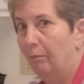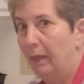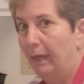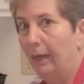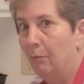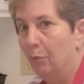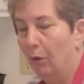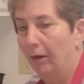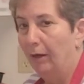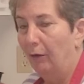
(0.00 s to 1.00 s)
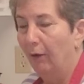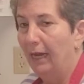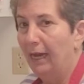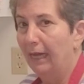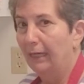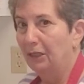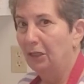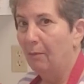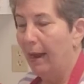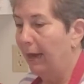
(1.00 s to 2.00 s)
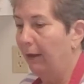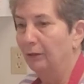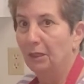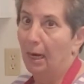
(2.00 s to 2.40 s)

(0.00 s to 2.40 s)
big important ingredient is tomatoes,